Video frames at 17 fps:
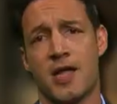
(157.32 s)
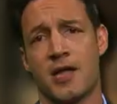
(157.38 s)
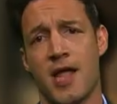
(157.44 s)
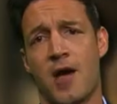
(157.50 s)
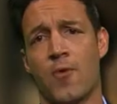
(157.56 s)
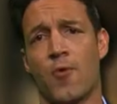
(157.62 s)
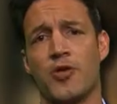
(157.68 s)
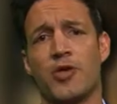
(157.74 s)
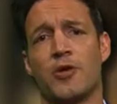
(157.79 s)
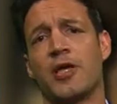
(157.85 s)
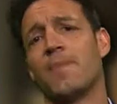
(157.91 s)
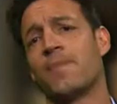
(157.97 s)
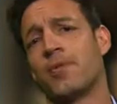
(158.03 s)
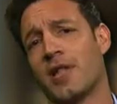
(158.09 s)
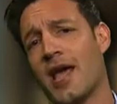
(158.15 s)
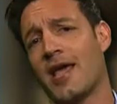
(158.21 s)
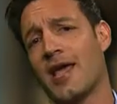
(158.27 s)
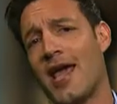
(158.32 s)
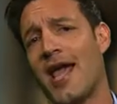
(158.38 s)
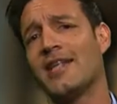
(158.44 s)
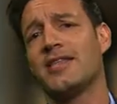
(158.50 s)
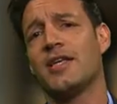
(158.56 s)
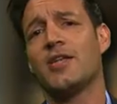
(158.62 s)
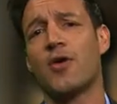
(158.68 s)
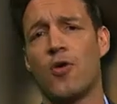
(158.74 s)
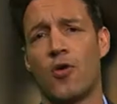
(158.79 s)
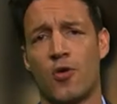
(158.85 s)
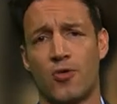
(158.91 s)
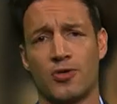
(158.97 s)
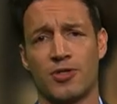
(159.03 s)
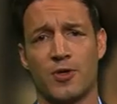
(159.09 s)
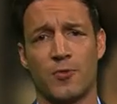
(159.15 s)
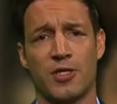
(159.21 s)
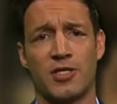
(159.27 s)
Now, when you can play 18
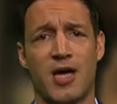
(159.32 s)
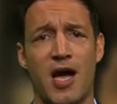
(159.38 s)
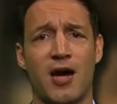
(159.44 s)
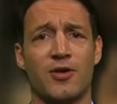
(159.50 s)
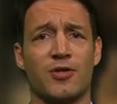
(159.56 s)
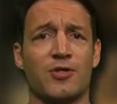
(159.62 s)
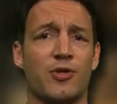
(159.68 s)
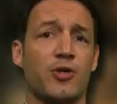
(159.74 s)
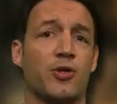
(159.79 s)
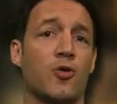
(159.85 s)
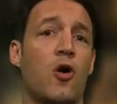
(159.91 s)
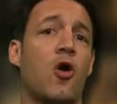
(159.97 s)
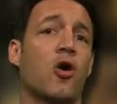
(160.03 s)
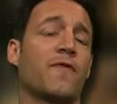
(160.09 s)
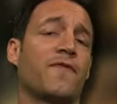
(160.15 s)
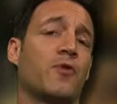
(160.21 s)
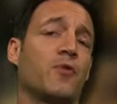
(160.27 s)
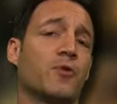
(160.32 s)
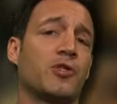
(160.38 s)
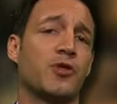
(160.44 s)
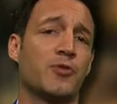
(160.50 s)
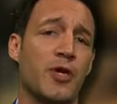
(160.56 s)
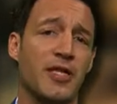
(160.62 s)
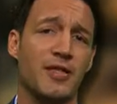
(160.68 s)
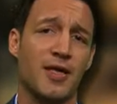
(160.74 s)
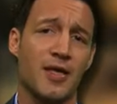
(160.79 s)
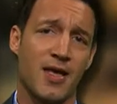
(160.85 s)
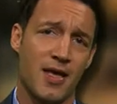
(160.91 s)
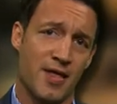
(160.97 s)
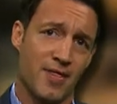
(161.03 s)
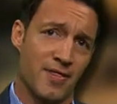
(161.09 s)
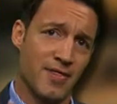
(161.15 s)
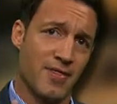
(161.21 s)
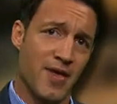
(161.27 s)
holes and retire to your artful retreat,
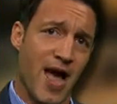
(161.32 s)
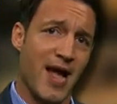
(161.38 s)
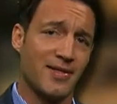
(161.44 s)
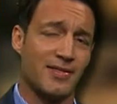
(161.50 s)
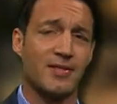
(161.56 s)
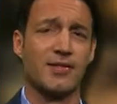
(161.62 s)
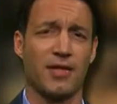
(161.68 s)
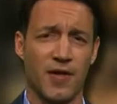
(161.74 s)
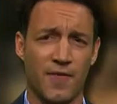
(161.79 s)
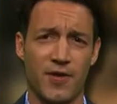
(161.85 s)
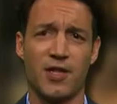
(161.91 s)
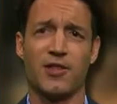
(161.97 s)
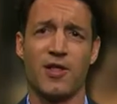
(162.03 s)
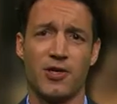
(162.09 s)
that's living in